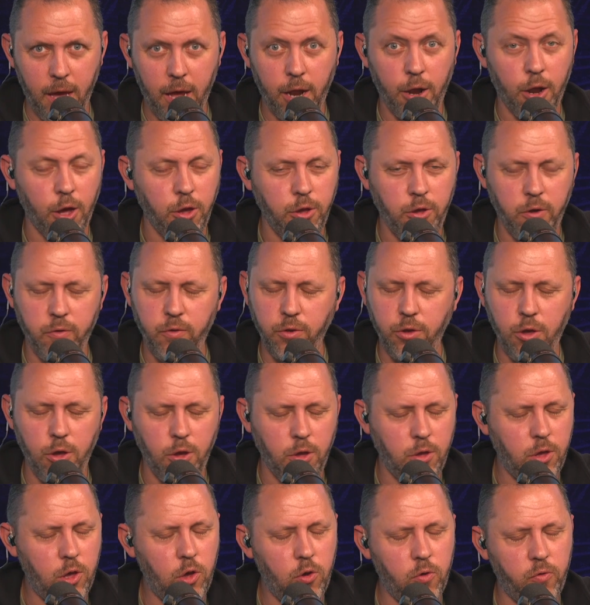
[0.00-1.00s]
no,
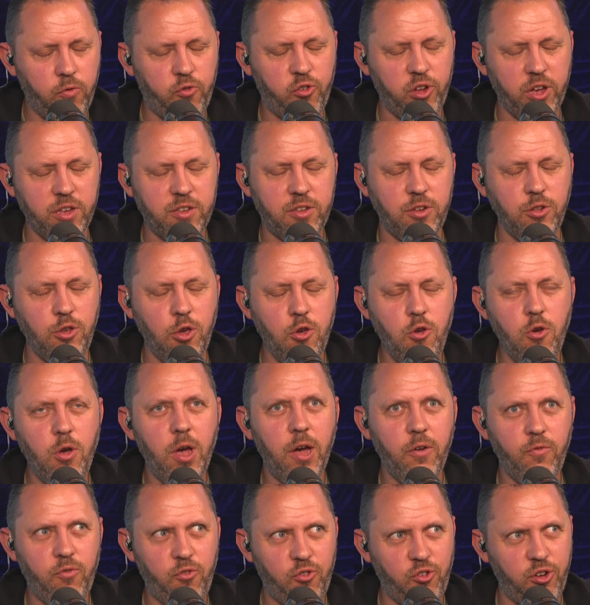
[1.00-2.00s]
you
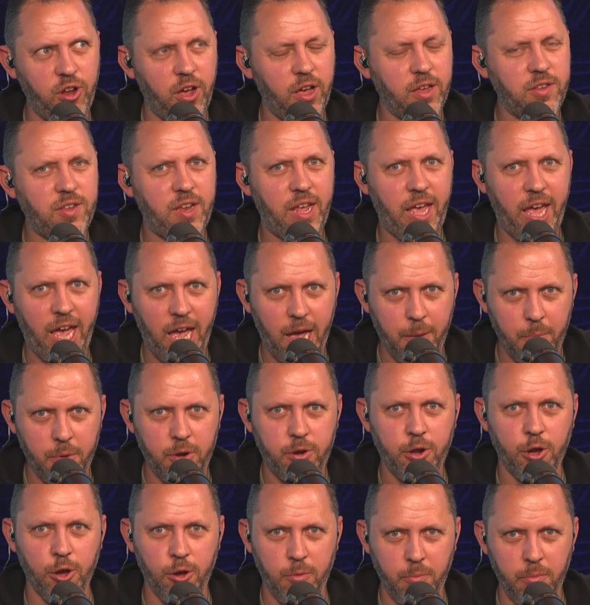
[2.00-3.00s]
have just hammered
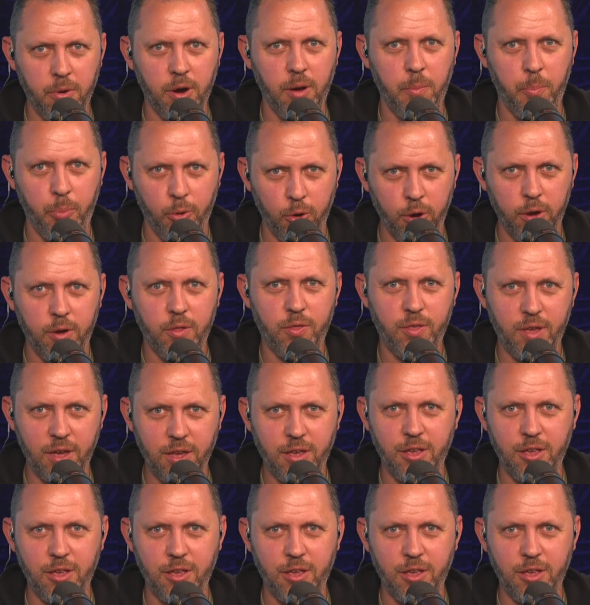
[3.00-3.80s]
home my point. Thank